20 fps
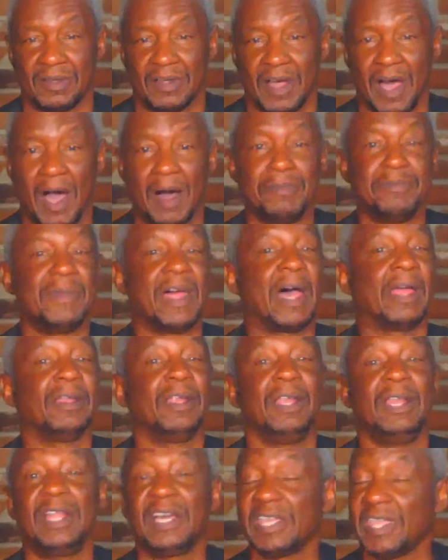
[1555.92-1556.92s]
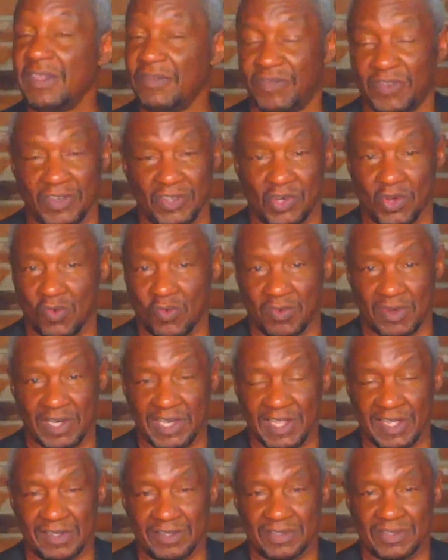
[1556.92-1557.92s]
I'm not looking for no one
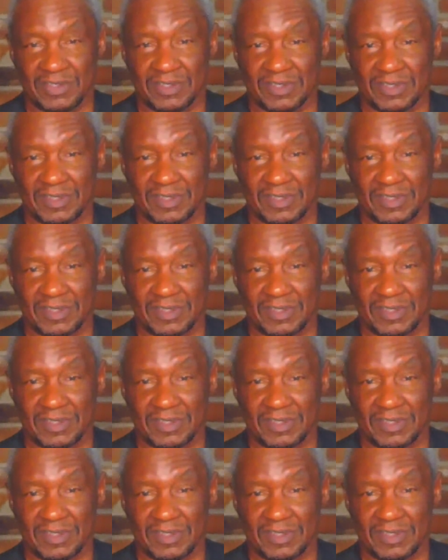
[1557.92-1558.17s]
else.